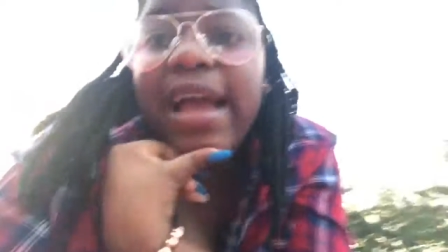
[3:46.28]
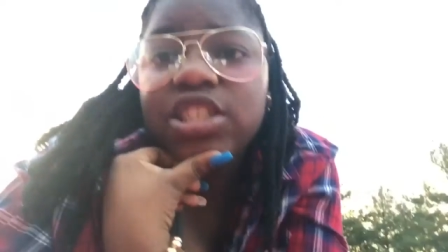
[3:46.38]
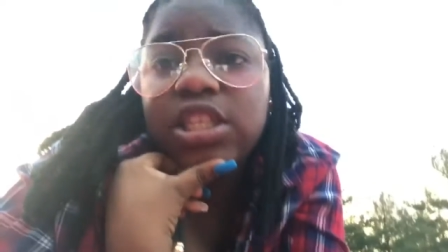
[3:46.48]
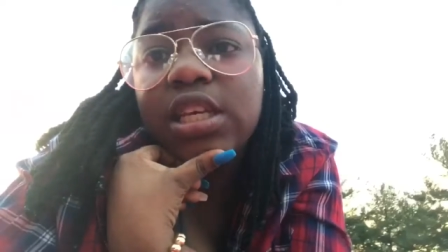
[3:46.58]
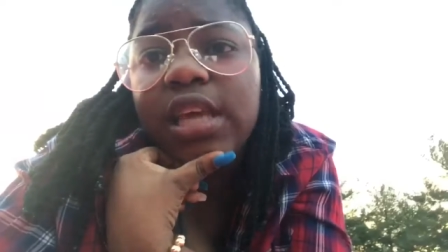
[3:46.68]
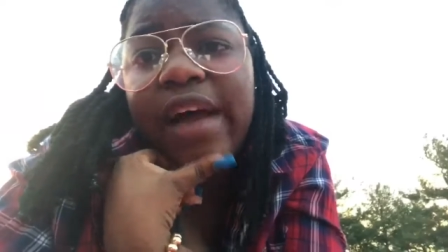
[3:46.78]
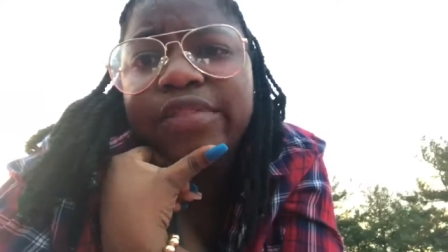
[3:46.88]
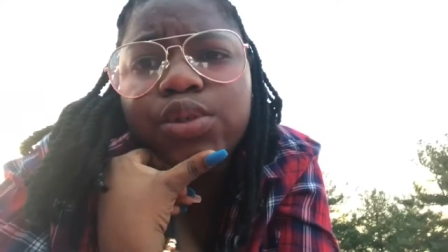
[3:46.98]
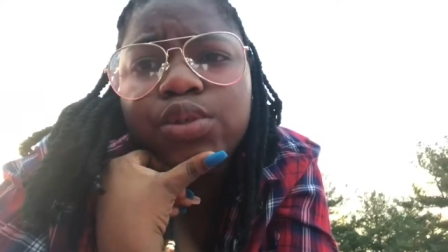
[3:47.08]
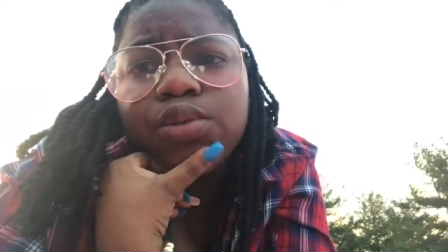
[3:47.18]
I actually
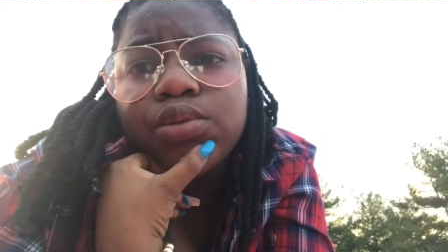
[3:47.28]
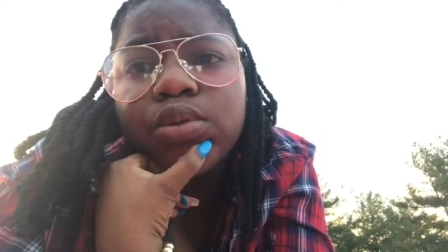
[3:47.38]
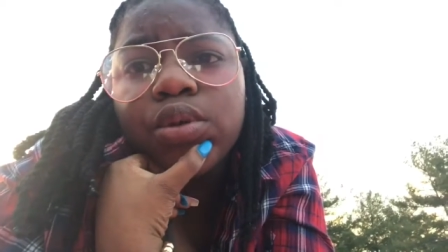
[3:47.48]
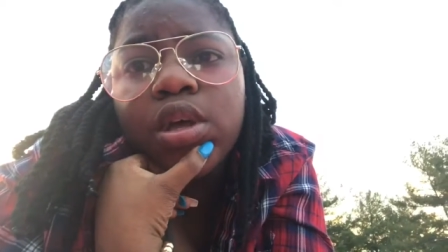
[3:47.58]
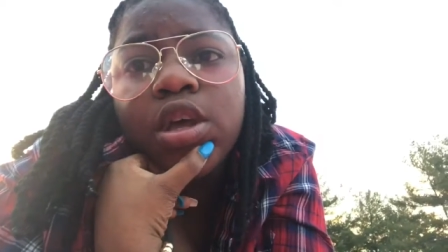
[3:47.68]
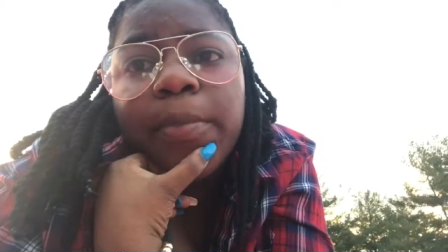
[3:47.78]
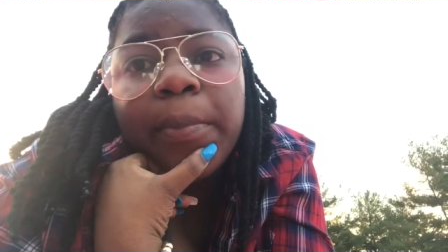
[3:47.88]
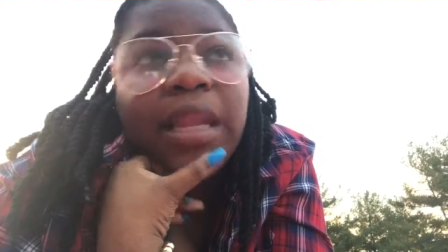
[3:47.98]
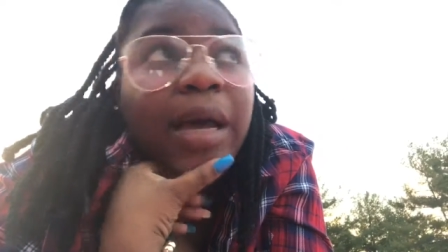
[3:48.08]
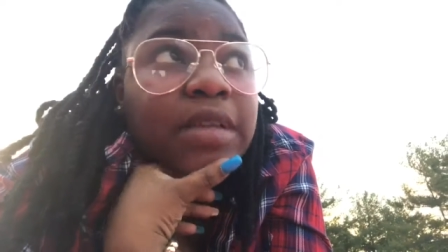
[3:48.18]
have to,
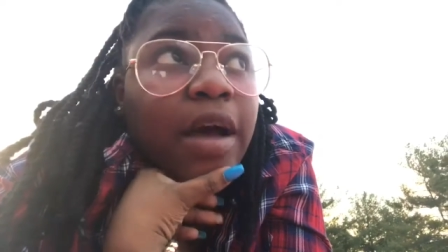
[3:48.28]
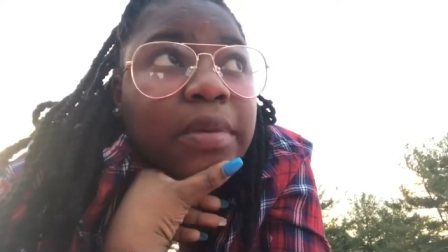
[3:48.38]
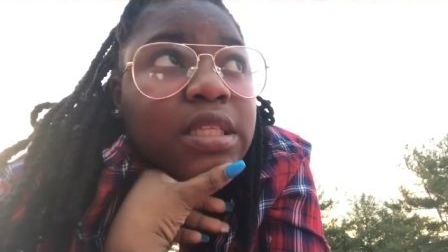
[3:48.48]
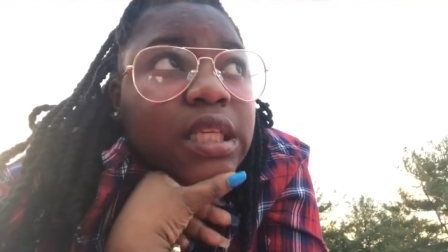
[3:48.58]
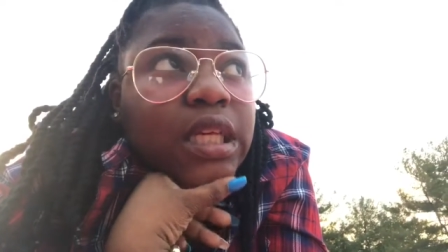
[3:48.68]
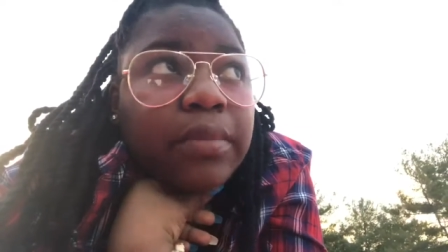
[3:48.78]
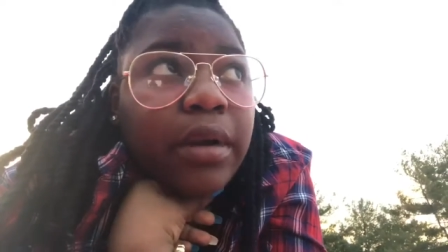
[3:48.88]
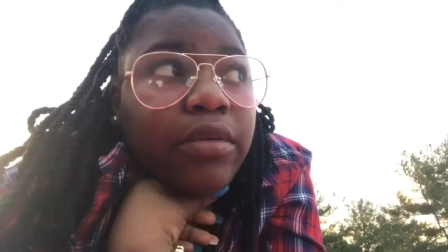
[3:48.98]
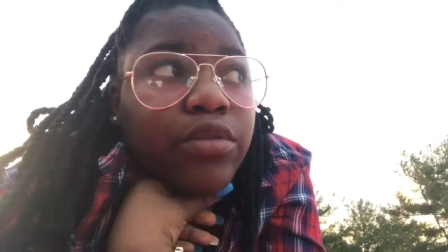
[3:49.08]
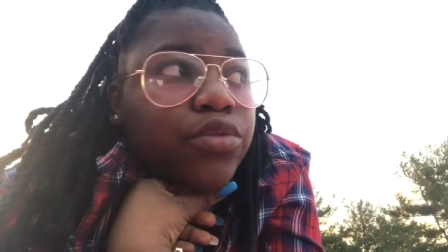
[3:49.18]
my laptop is in
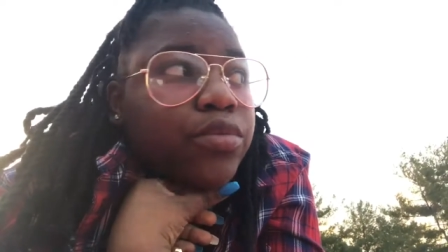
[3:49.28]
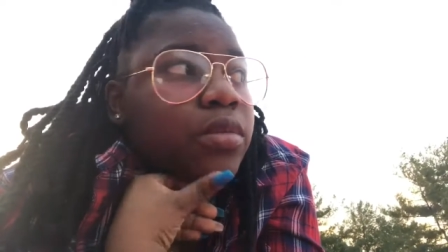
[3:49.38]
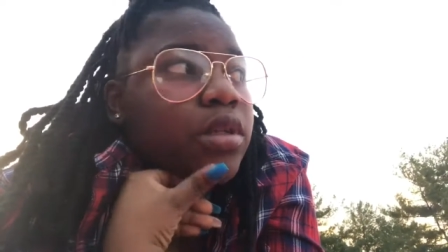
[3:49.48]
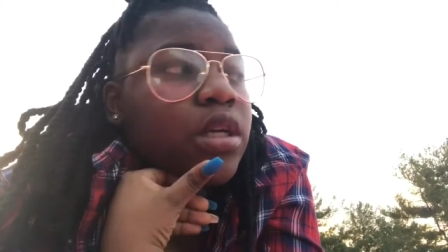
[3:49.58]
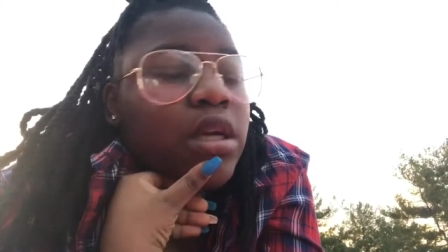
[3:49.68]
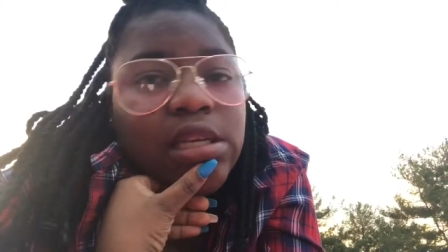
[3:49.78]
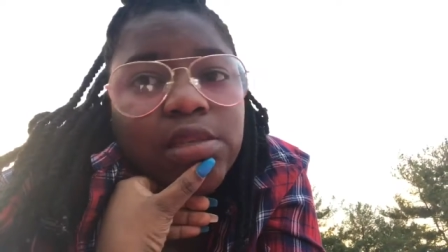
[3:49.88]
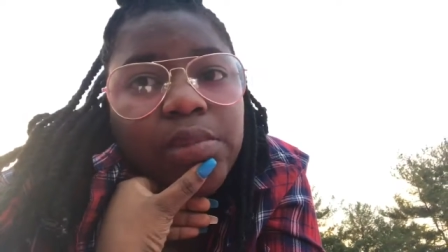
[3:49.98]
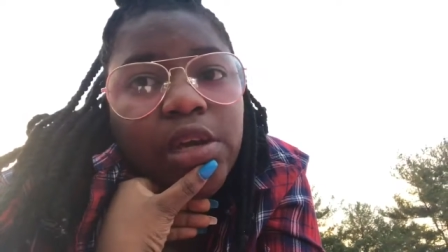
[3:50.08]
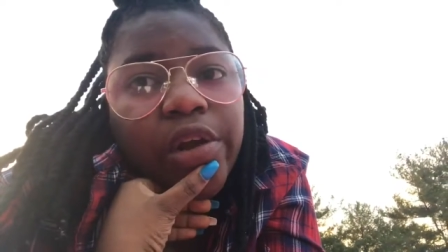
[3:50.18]
my room
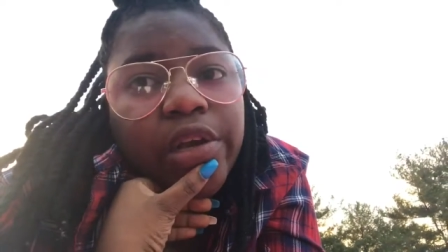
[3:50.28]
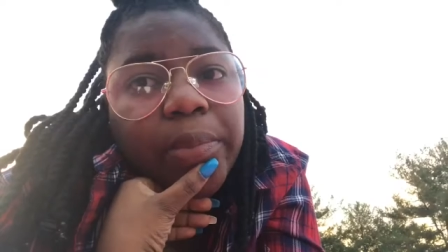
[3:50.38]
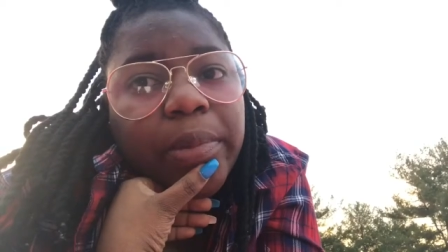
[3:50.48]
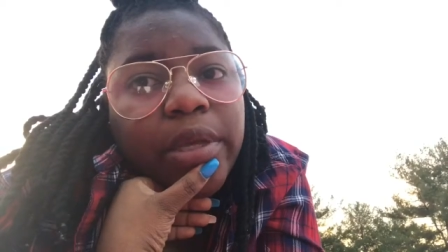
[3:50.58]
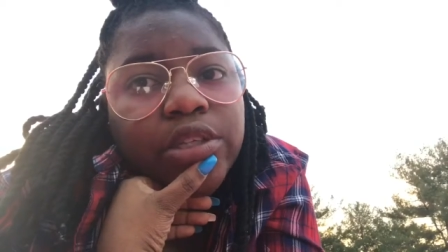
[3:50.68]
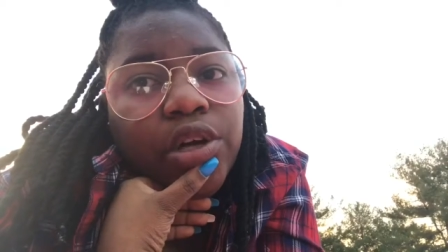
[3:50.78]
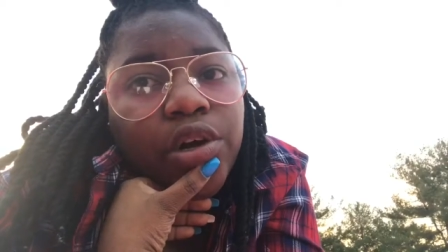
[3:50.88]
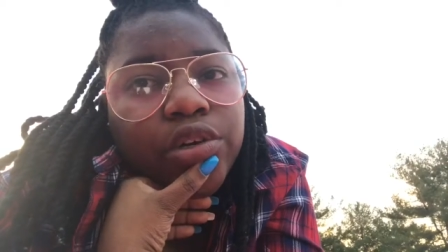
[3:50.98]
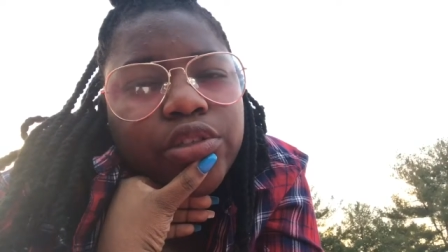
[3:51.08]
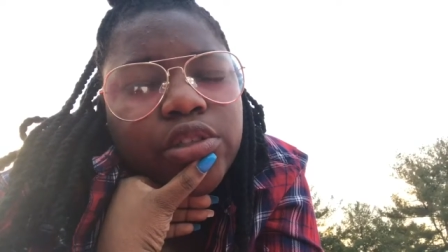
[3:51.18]
is currently being
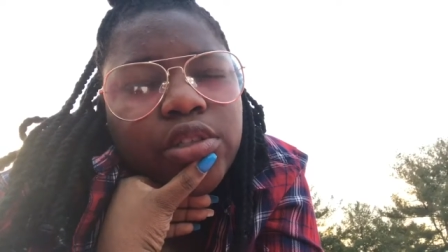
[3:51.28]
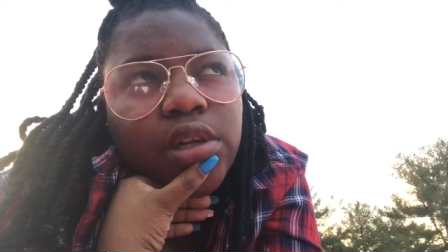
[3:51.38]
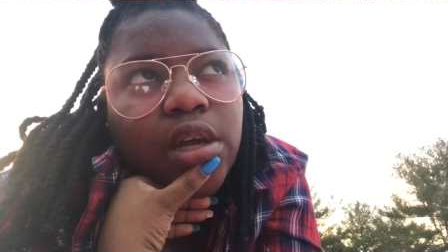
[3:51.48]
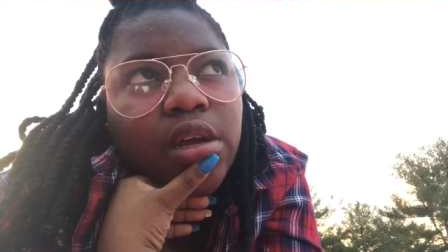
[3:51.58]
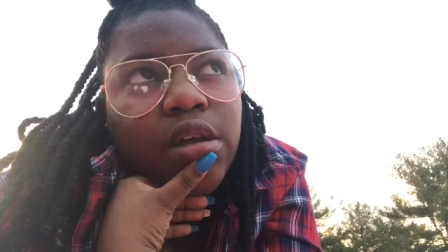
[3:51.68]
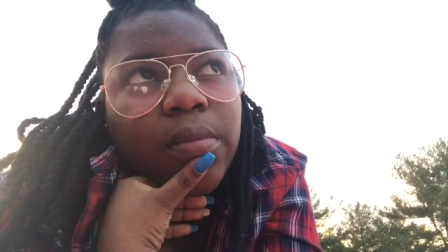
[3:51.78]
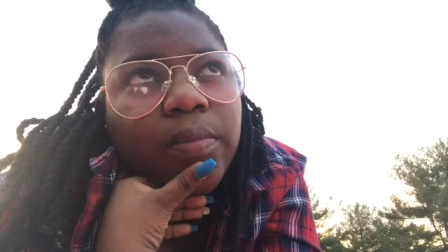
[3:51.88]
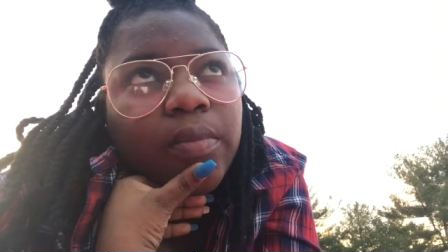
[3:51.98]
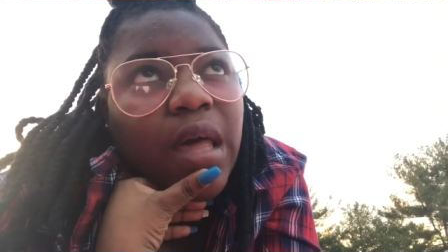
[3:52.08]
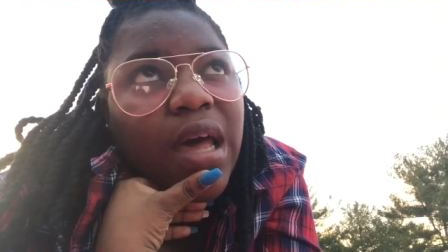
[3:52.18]
charged.
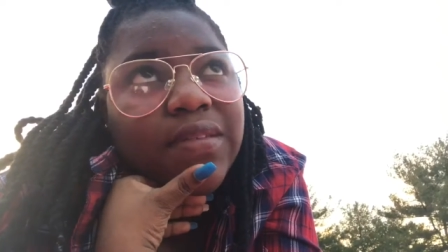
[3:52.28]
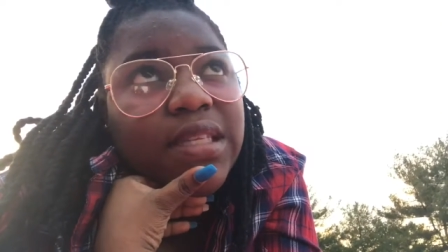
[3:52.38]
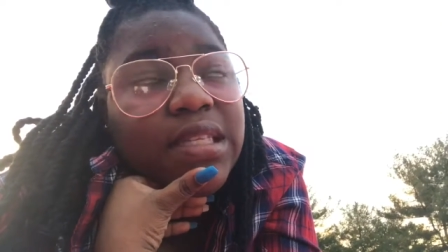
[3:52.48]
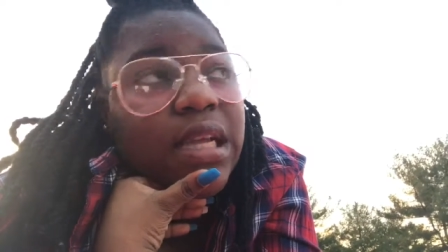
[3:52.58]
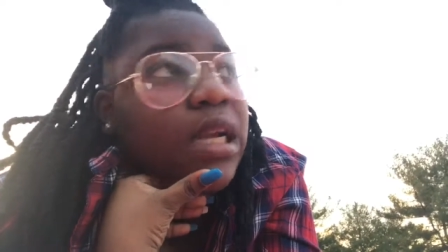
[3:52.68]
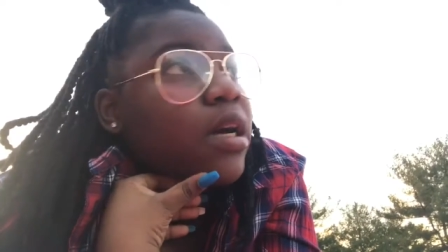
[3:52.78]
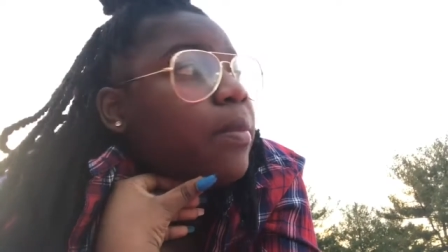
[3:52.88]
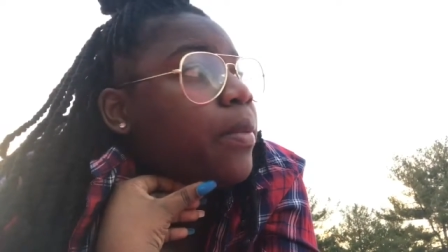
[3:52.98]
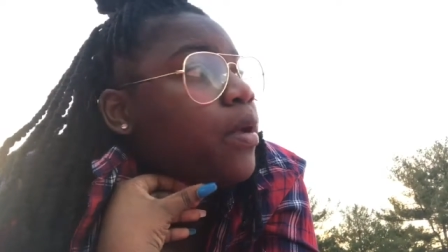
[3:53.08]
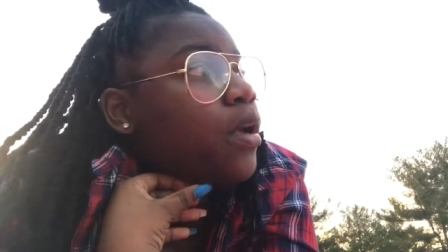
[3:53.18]
Um, I have to set it
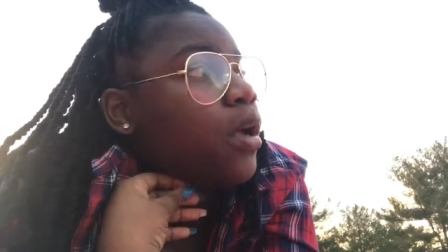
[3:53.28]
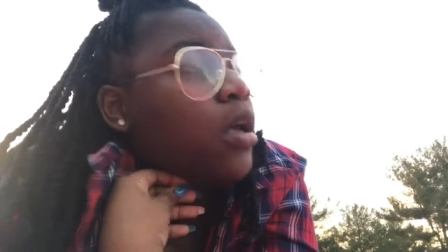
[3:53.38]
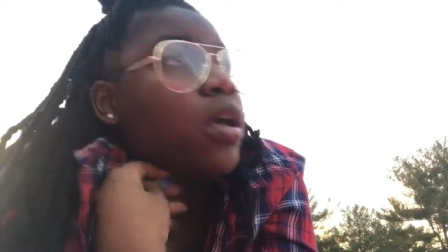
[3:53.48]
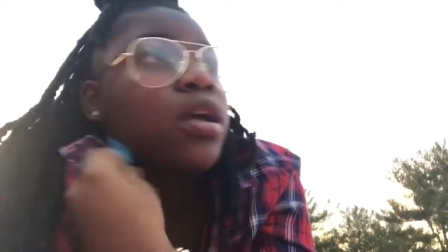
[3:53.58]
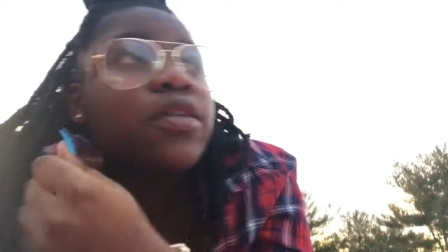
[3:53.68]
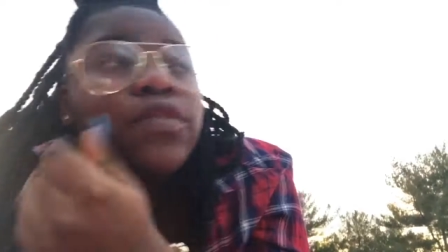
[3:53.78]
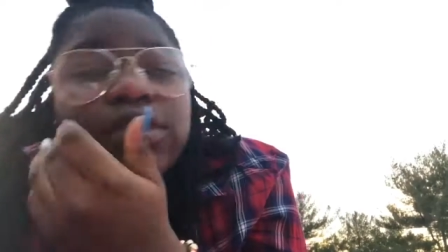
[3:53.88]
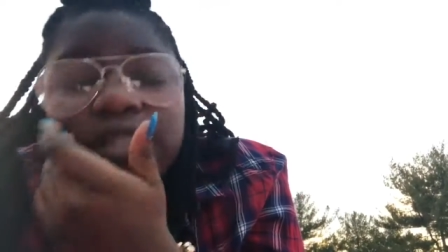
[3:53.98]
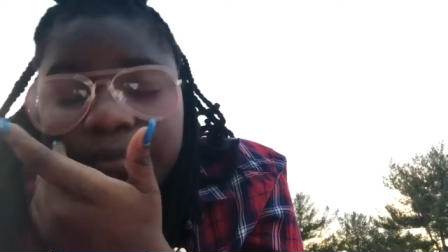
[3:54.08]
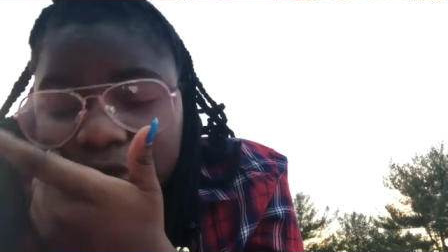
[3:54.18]
up. For
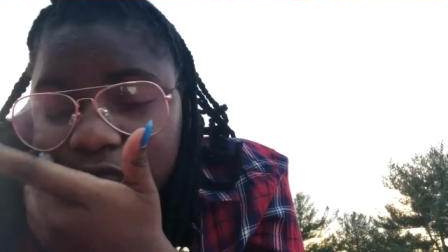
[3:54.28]
some